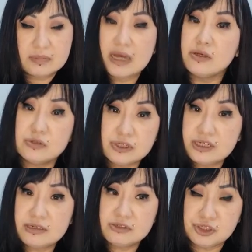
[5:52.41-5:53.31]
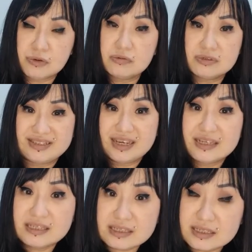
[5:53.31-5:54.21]
I usually show
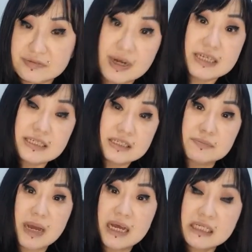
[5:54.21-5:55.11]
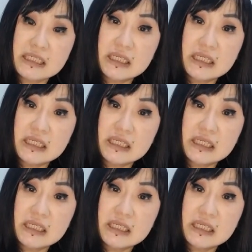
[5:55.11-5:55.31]
6 masks.